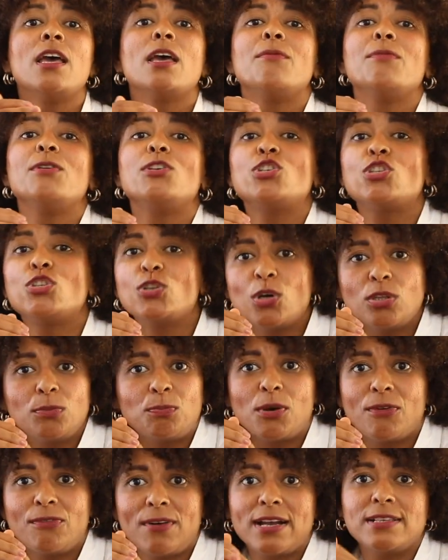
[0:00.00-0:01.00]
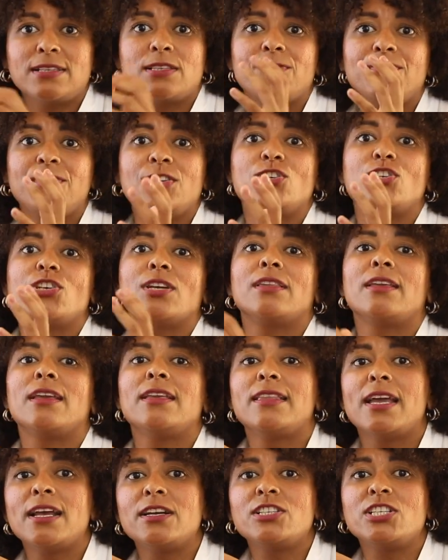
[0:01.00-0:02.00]
which don't provide sufficient
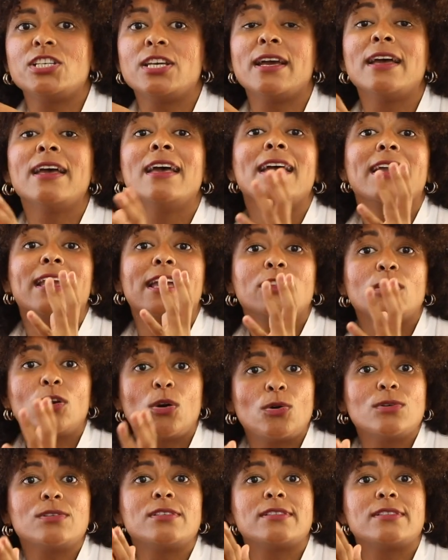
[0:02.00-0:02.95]
inertia, can cause